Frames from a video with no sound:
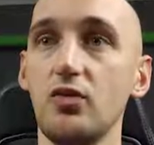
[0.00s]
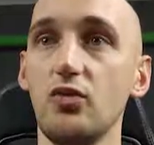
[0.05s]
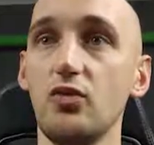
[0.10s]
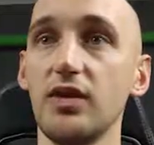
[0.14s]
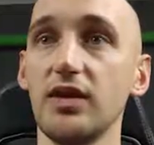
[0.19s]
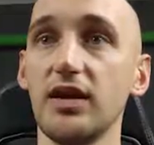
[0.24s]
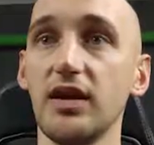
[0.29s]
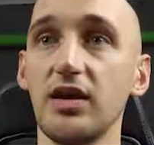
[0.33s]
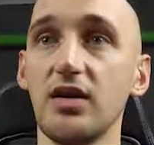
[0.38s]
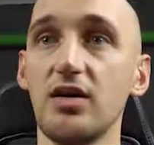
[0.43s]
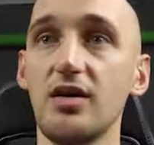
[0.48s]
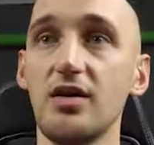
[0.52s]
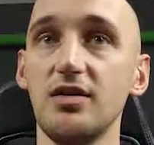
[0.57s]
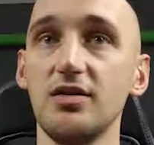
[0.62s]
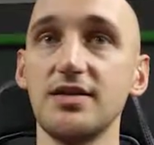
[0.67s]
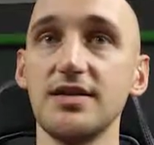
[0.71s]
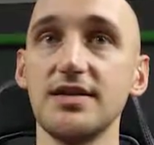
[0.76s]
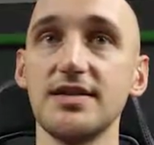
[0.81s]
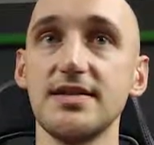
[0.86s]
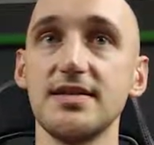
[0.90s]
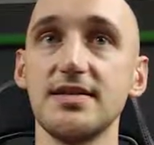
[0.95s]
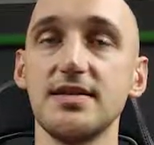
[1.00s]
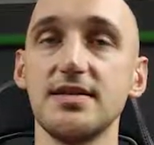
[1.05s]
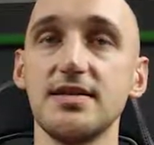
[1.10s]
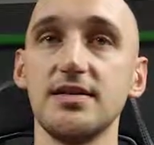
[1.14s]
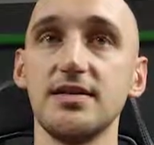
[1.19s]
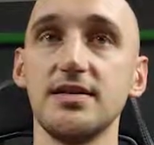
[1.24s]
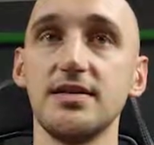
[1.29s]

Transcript: we can call this